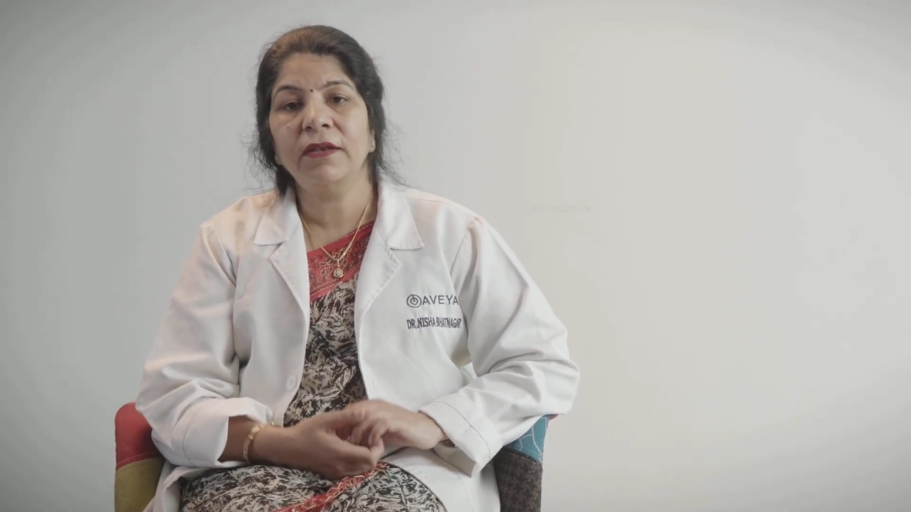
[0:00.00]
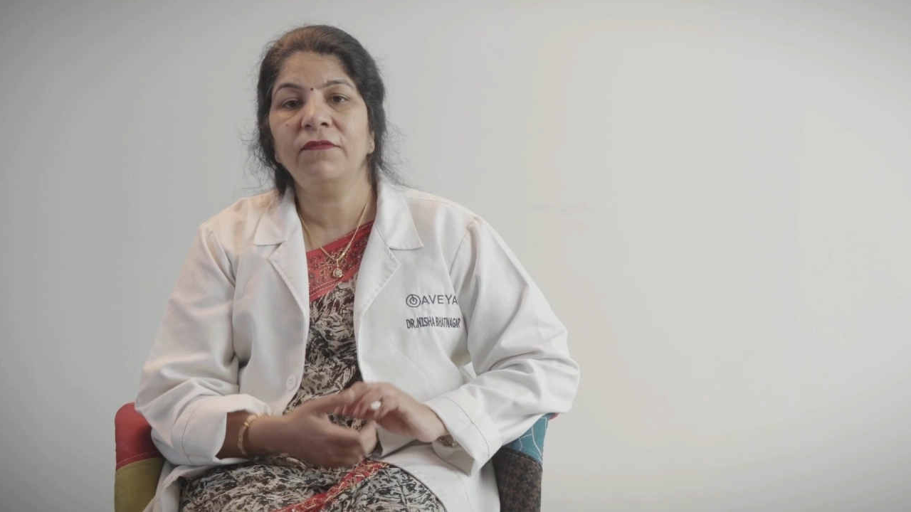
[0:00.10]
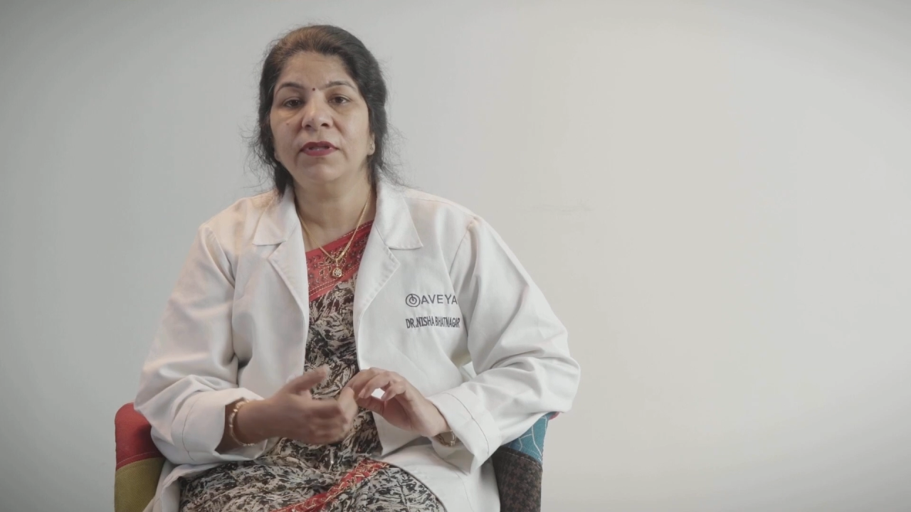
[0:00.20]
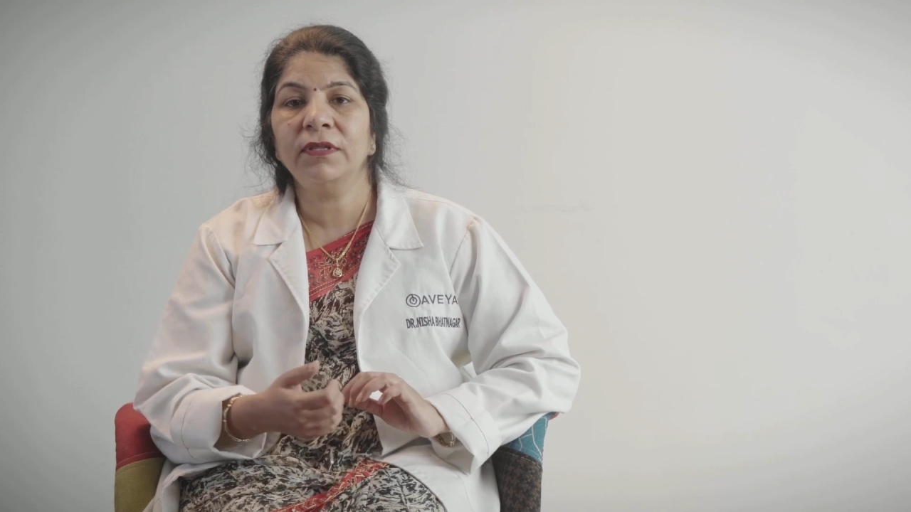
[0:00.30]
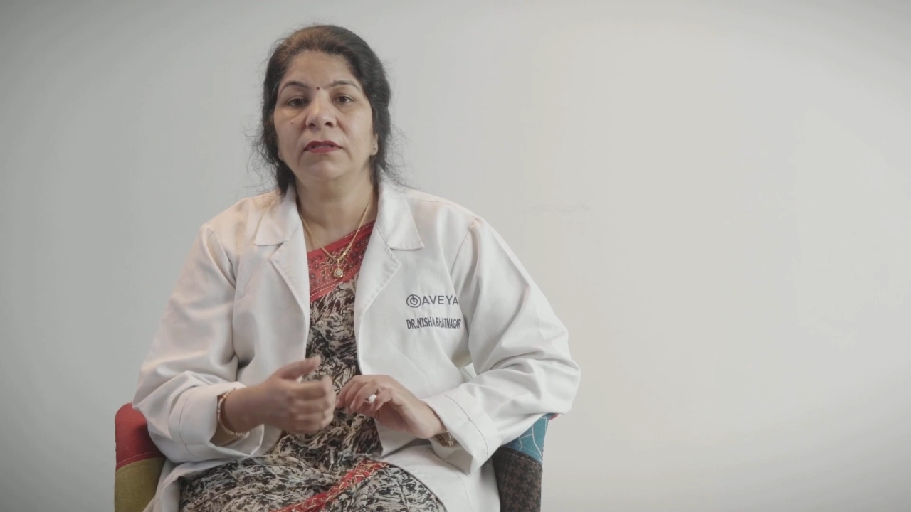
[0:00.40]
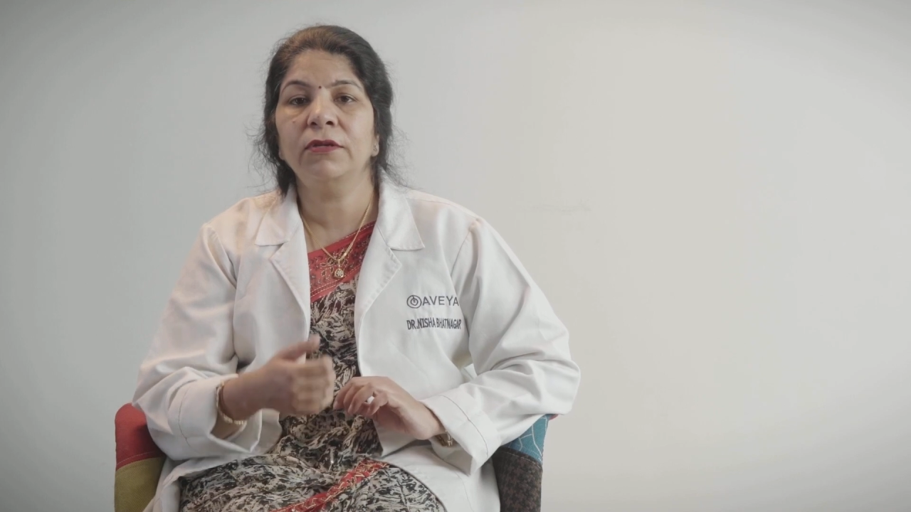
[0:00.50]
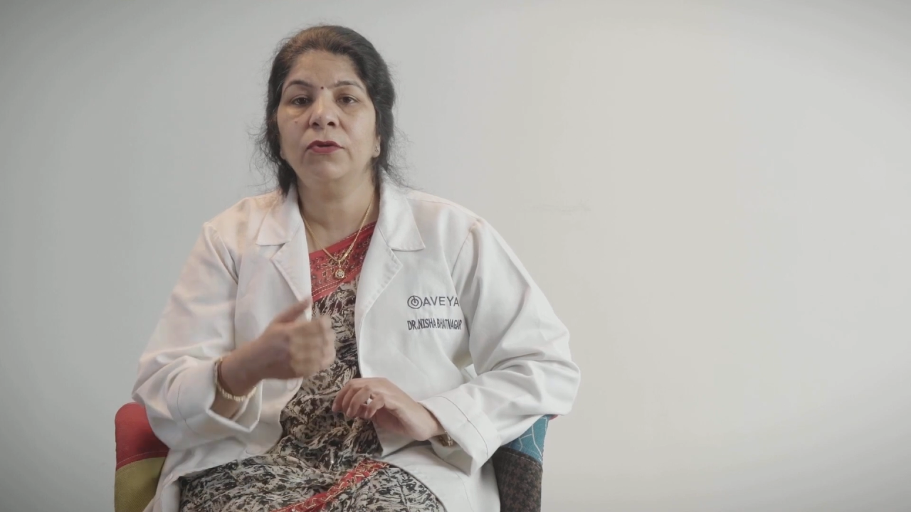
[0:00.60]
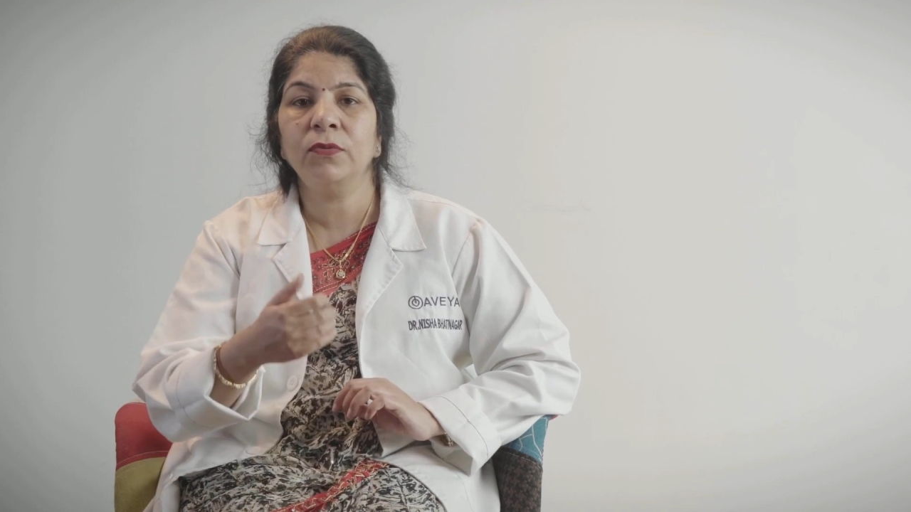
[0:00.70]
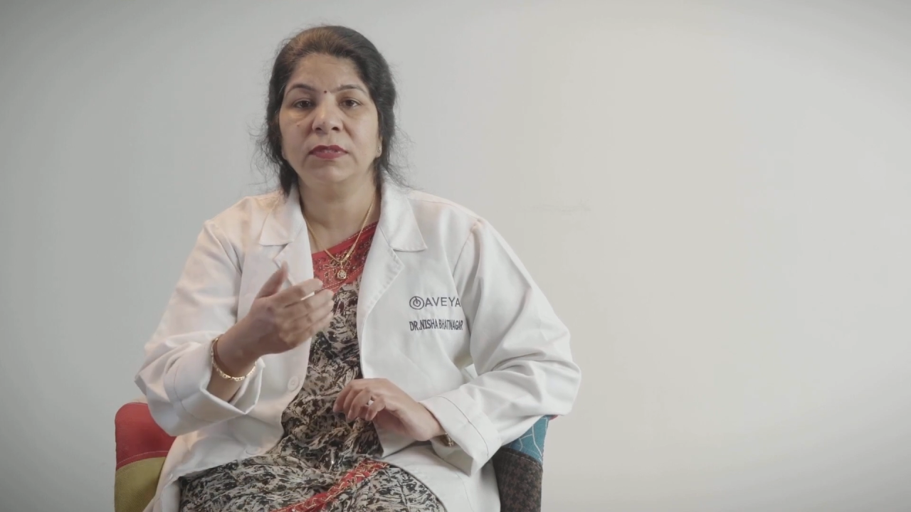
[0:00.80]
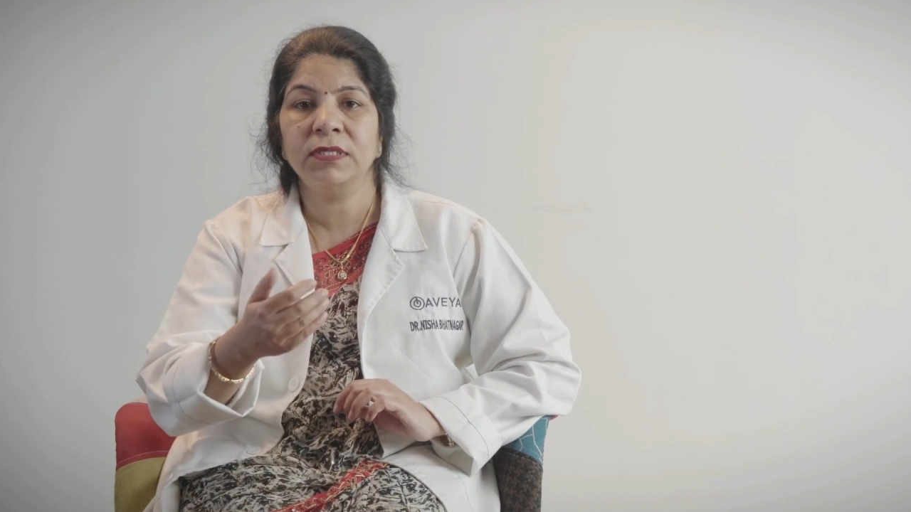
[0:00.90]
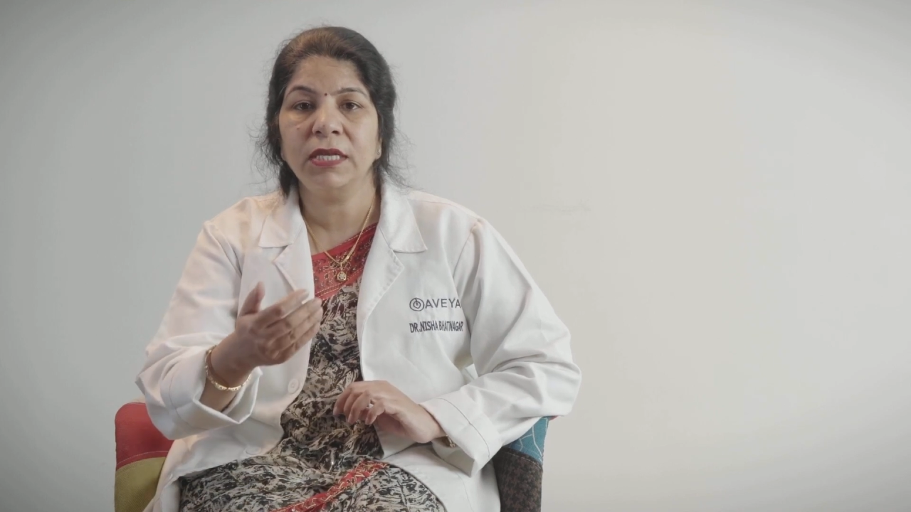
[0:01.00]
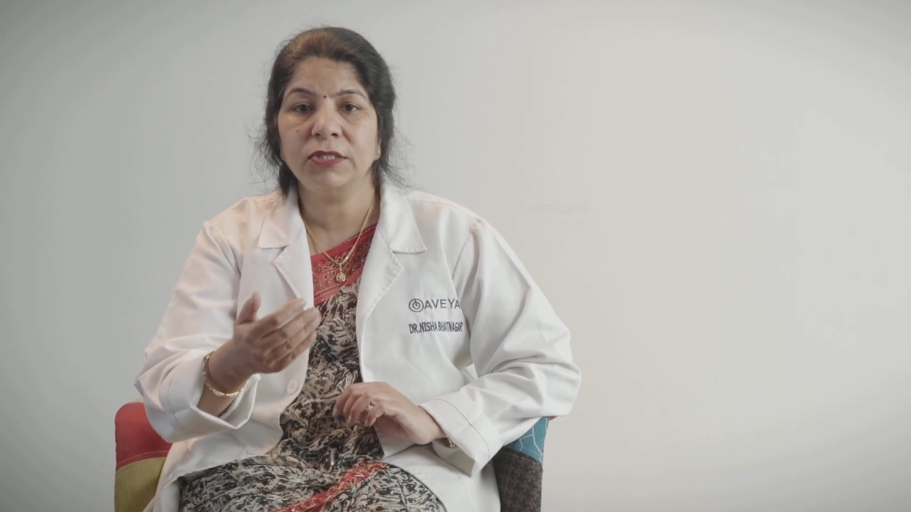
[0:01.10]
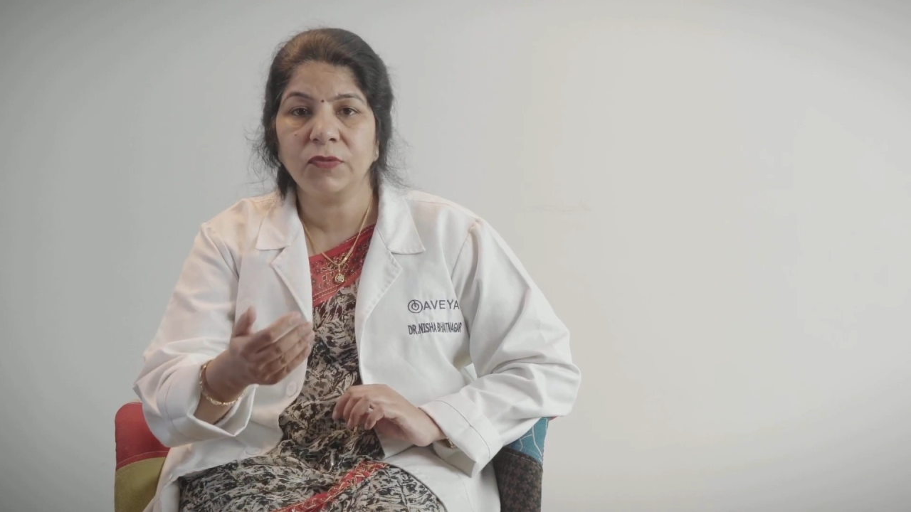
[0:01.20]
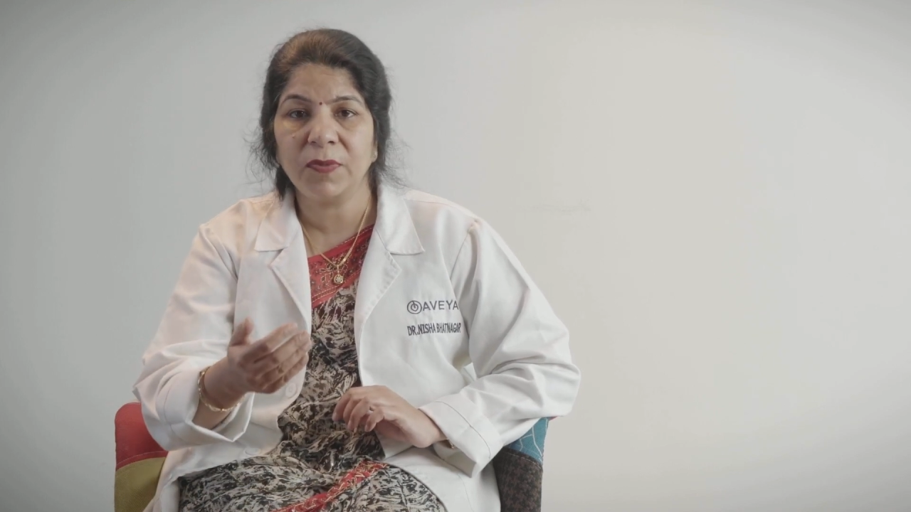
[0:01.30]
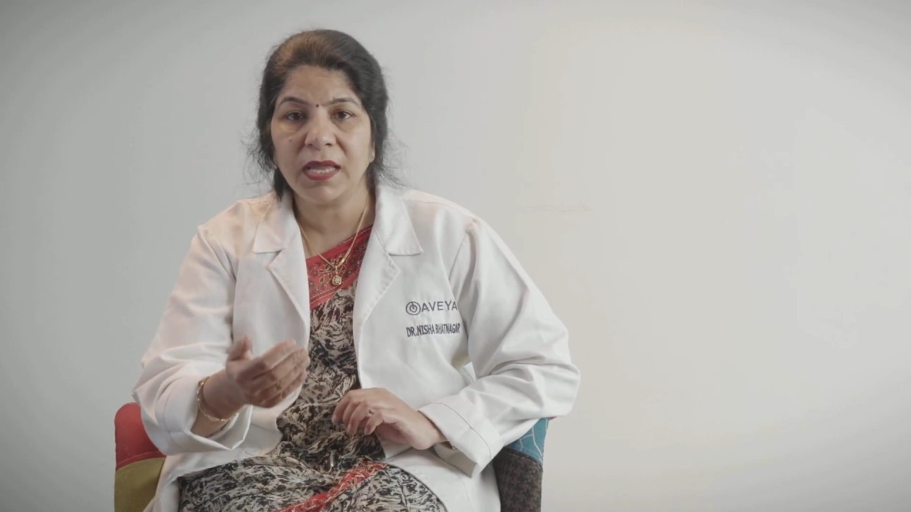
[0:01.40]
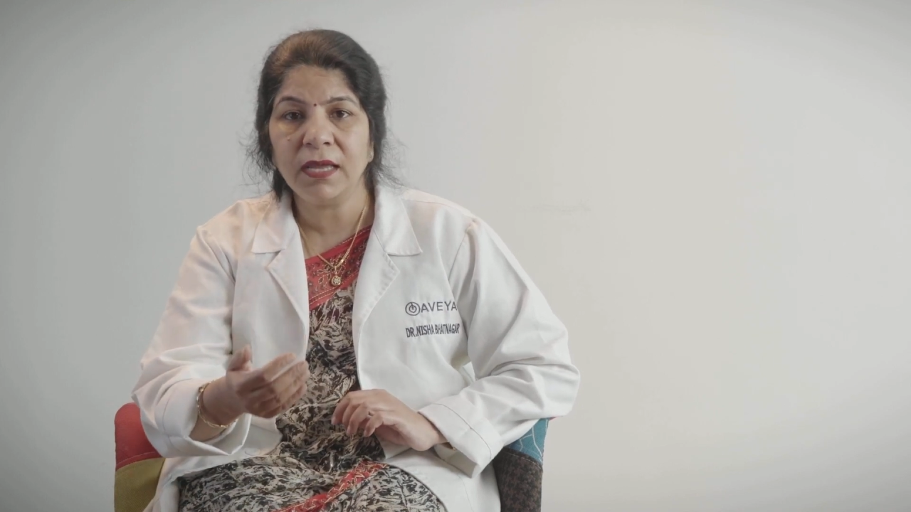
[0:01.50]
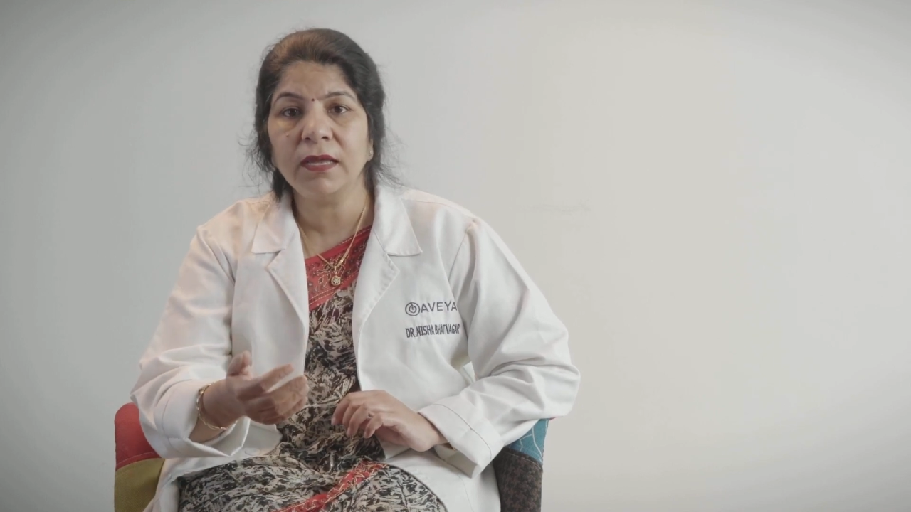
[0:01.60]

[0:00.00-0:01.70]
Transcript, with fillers: that whether the dose needs to be